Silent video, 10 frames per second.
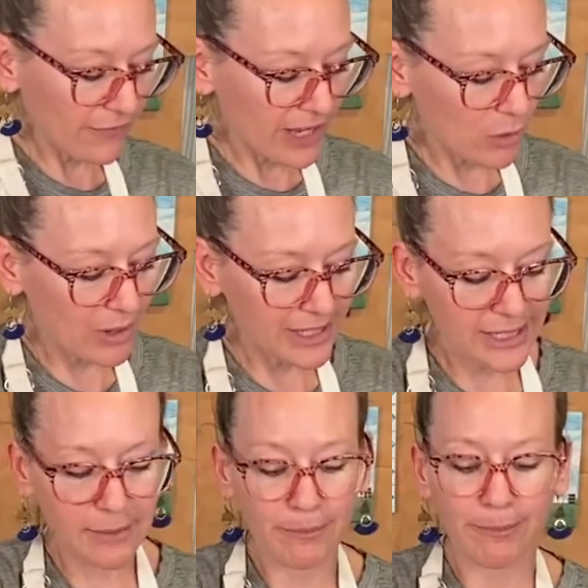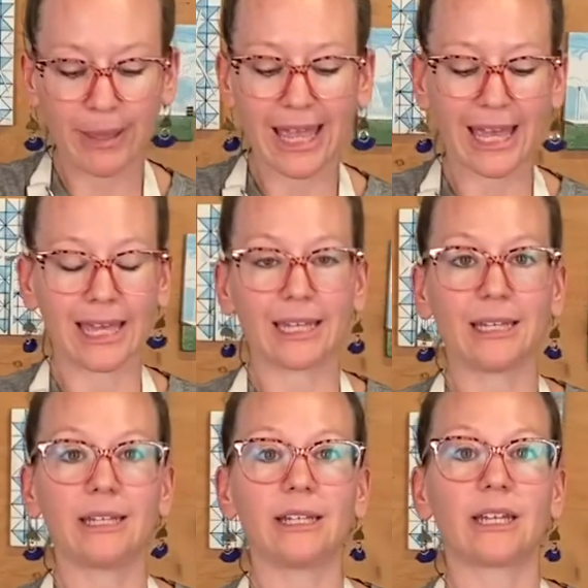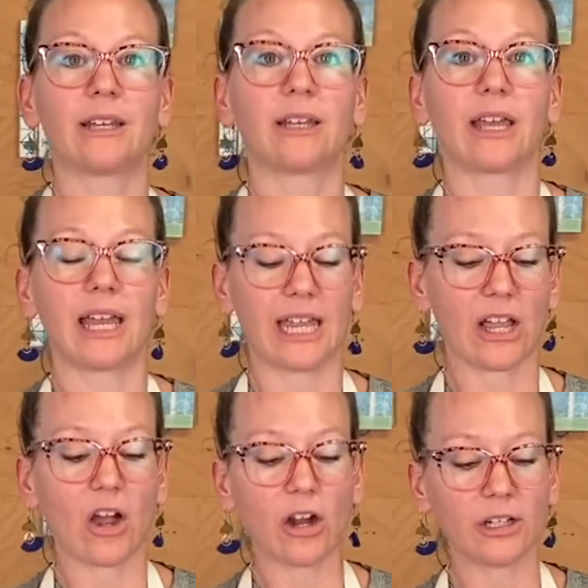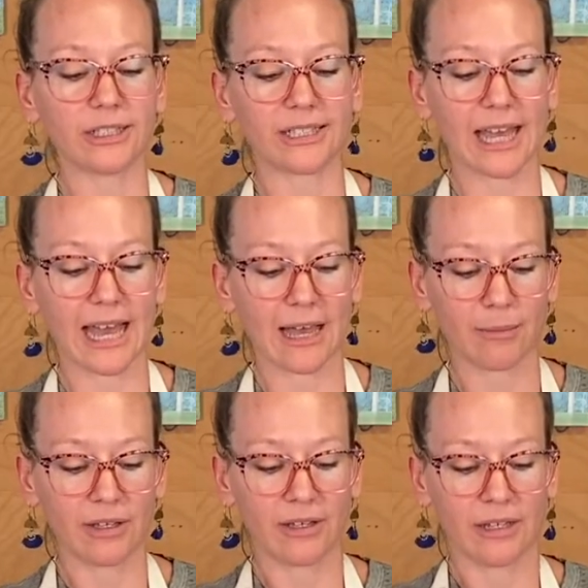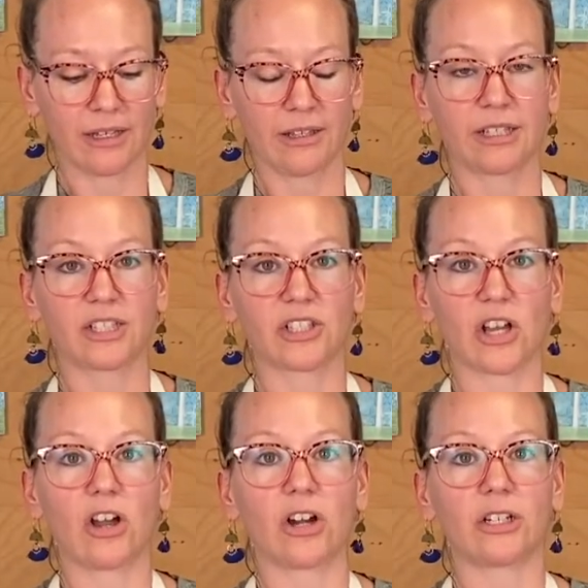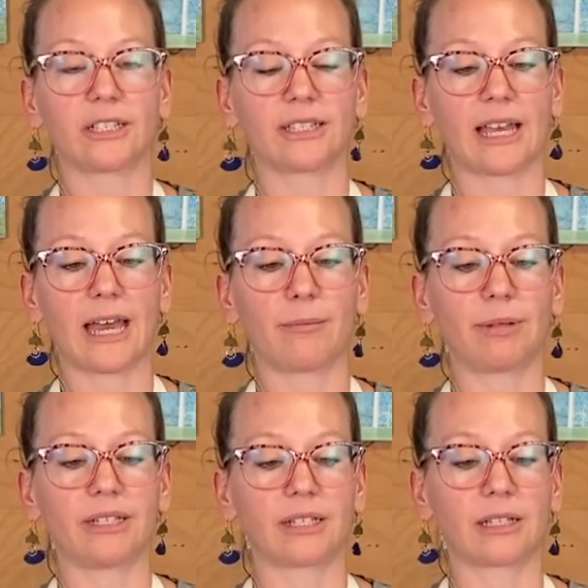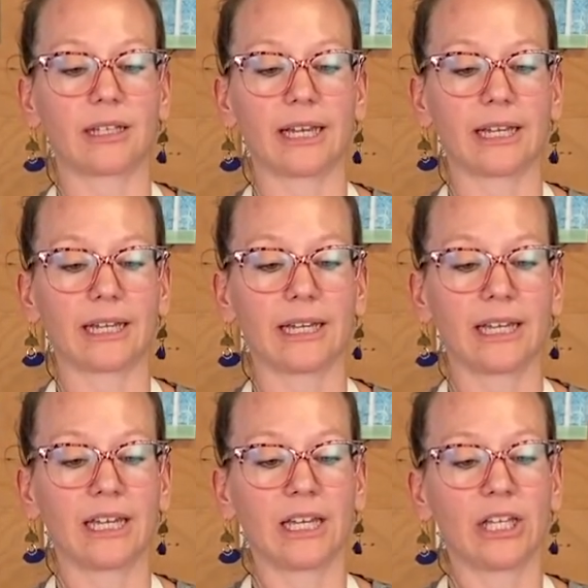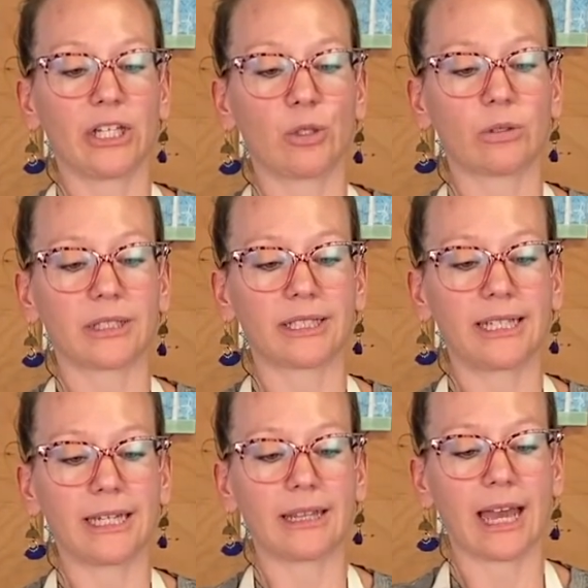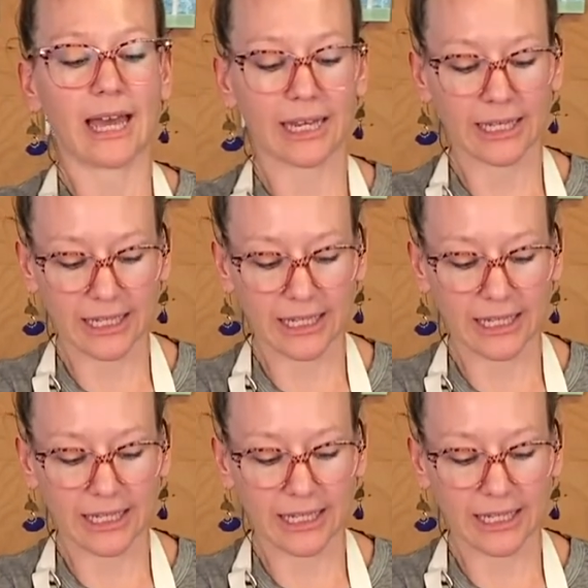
I went to bend a hard slab, this is a hard slab piece of clay, you'll see that